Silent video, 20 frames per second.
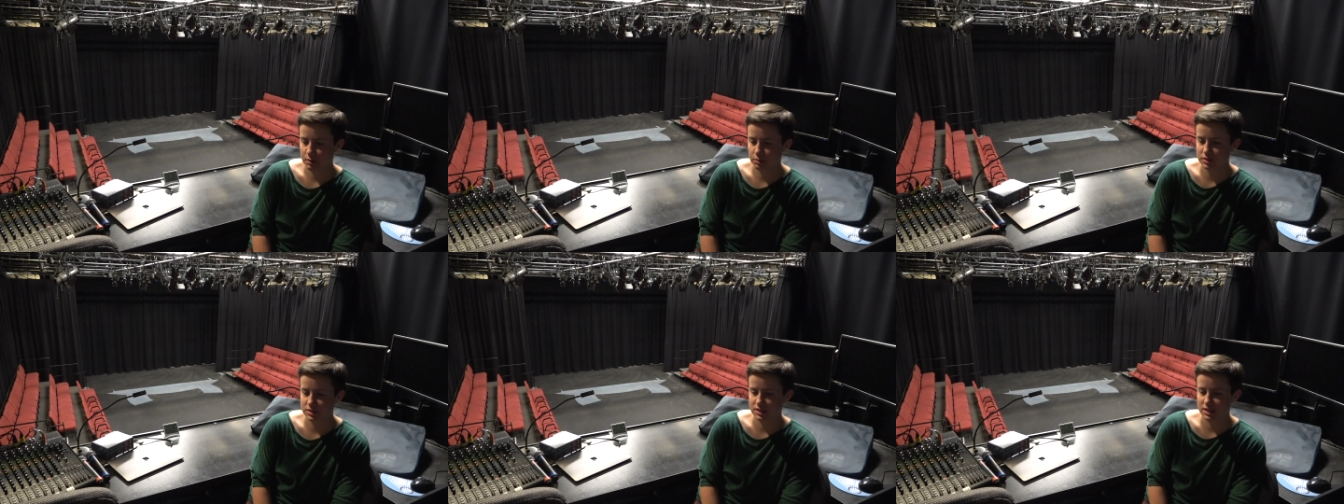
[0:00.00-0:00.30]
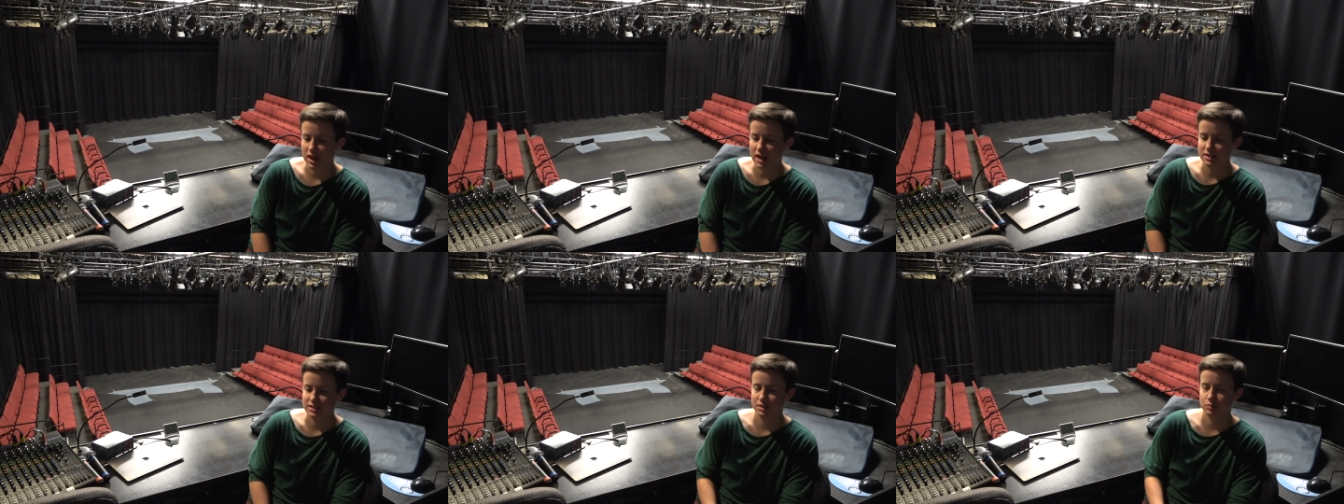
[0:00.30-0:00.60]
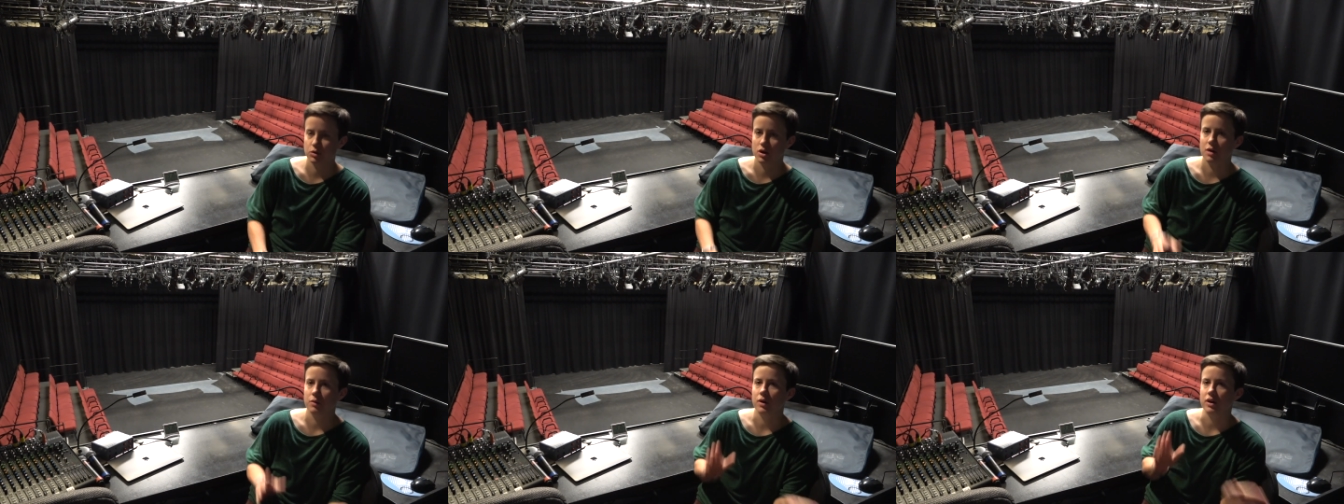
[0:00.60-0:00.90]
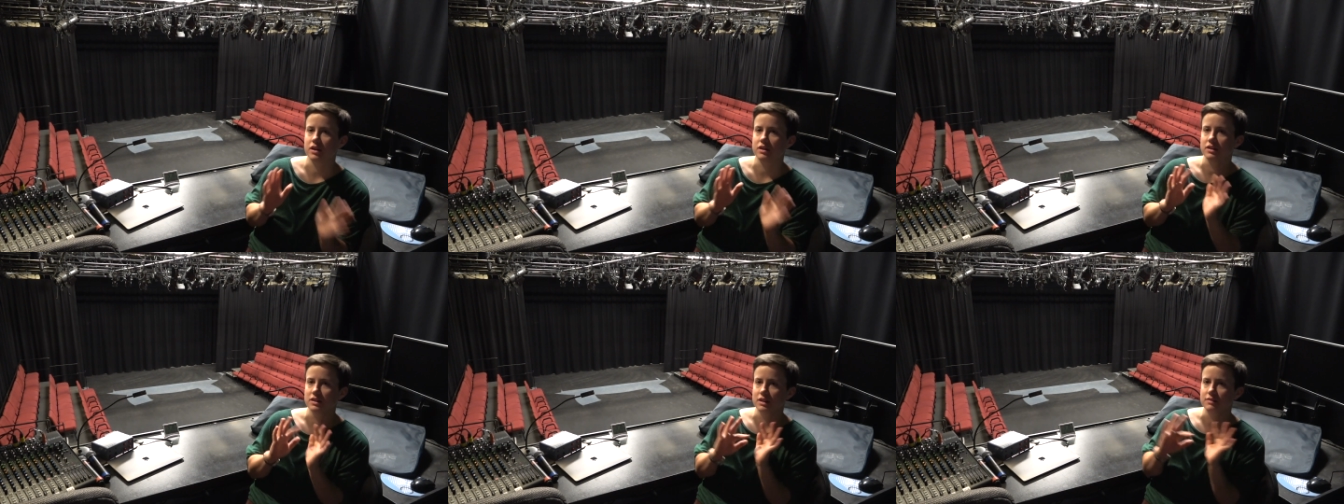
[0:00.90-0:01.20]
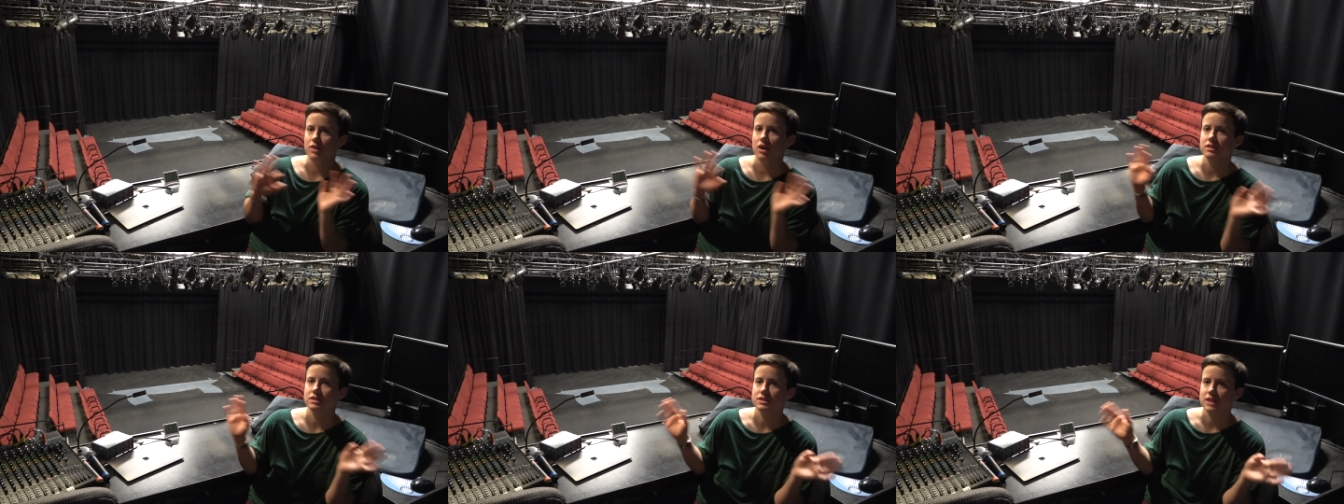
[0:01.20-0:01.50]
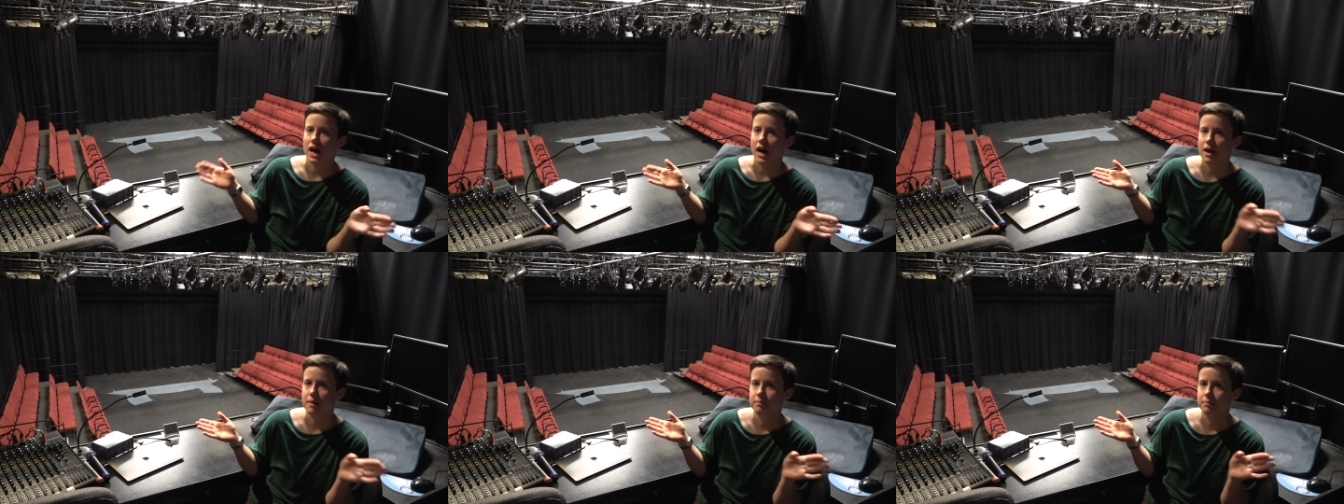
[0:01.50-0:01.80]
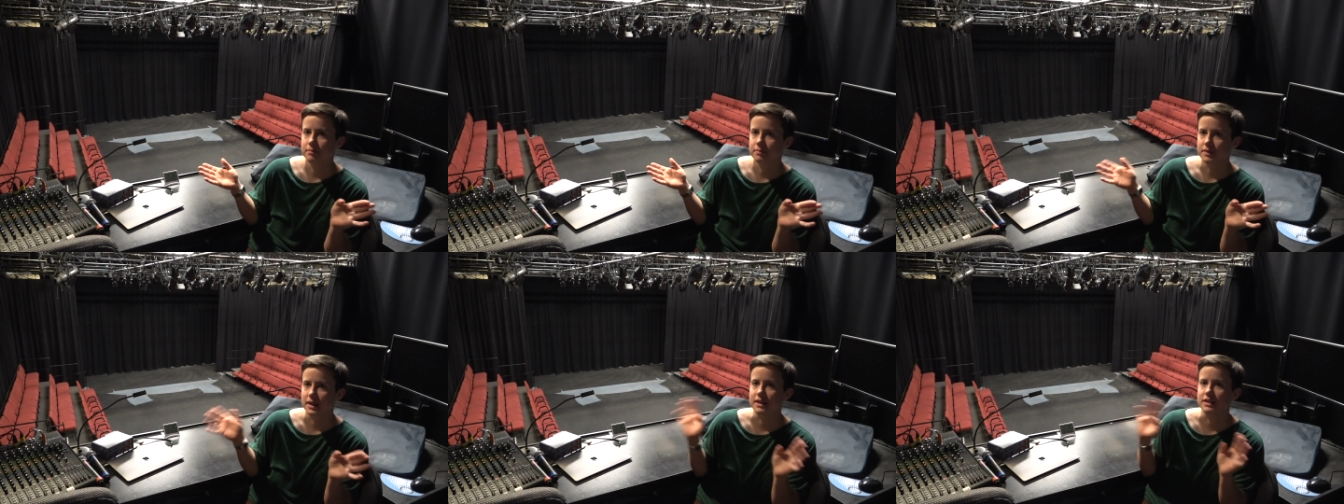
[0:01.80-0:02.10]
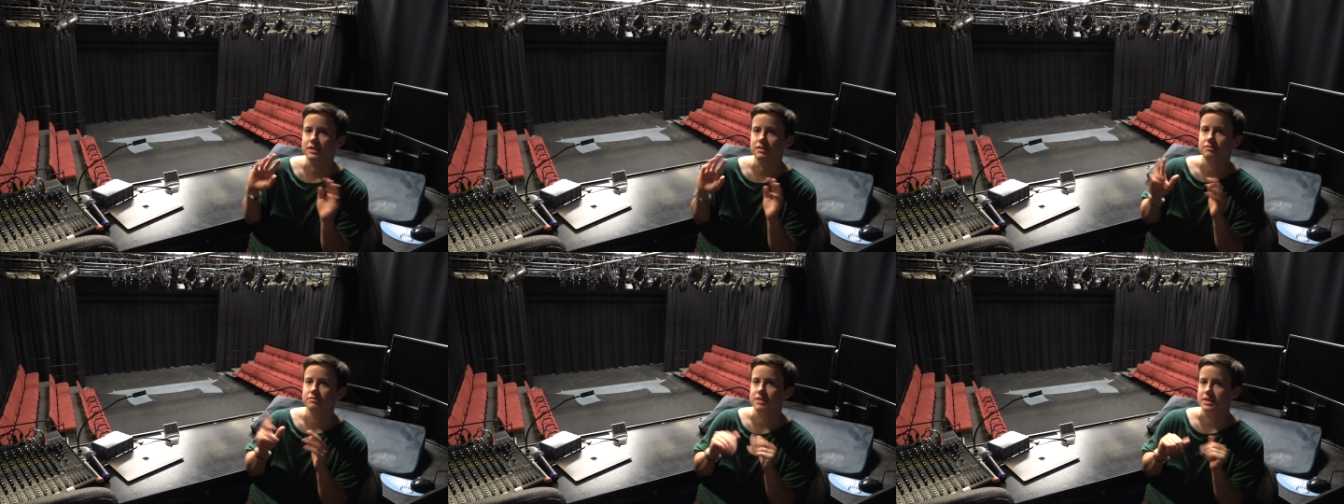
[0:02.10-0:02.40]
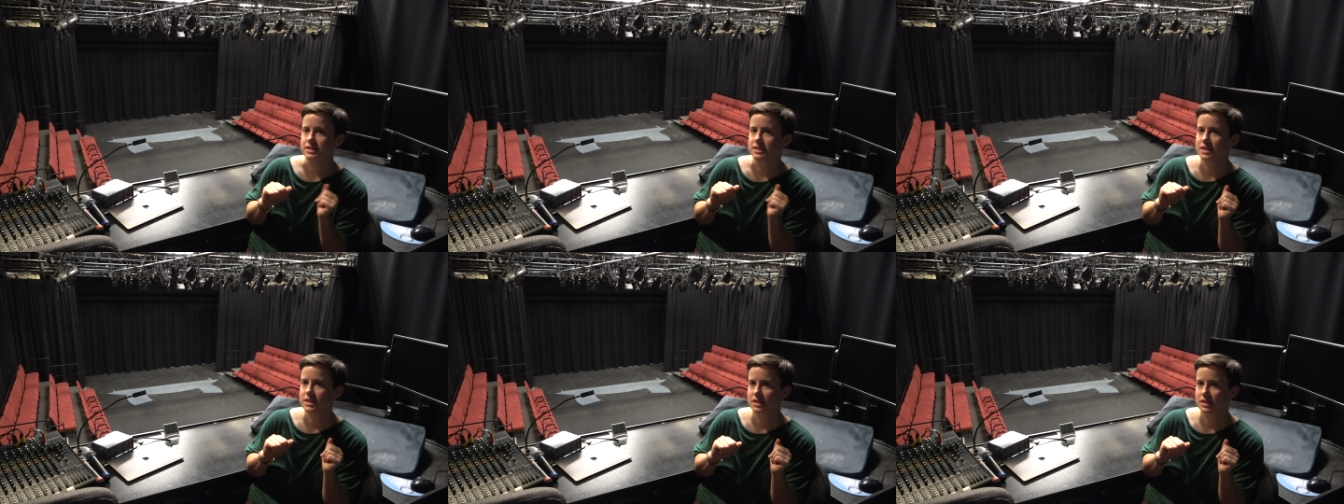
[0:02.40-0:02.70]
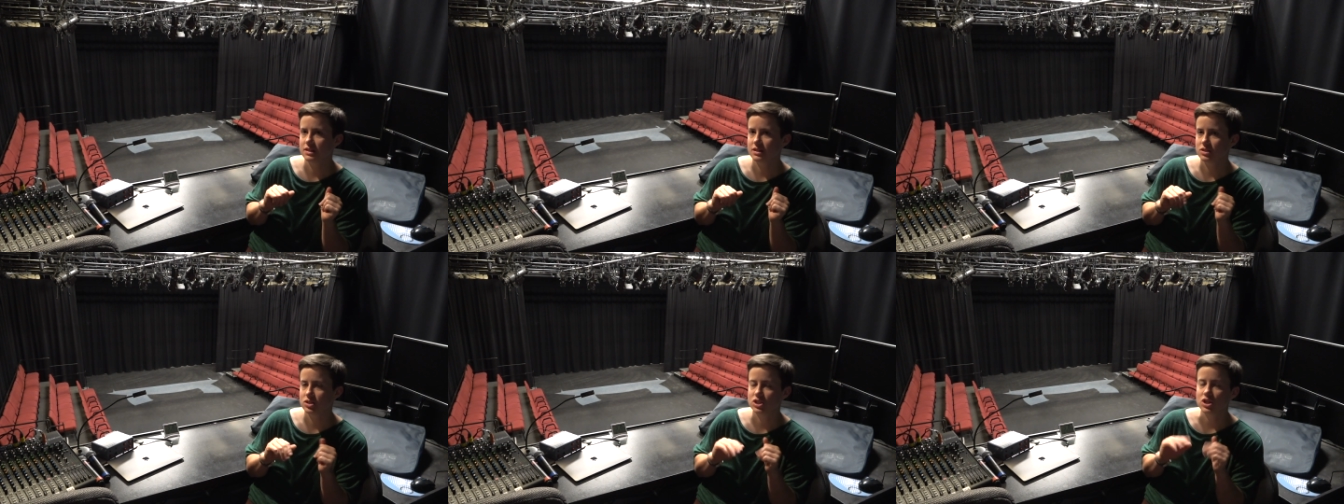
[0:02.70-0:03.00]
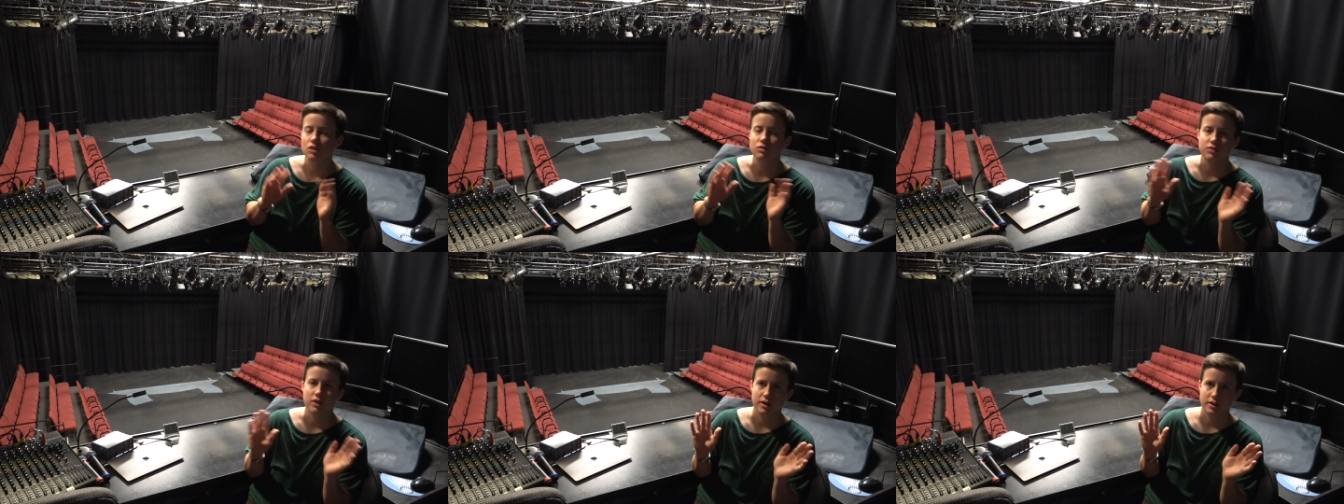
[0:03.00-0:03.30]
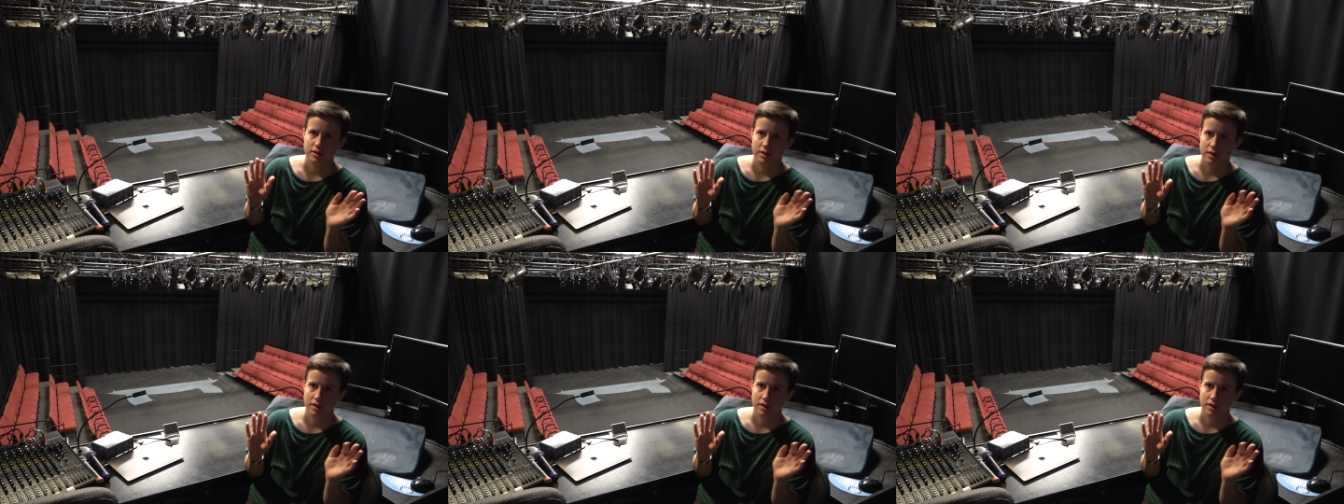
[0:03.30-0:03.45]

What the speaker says: was not somewhere I wanted to live all the time. Like, to visit, so fun.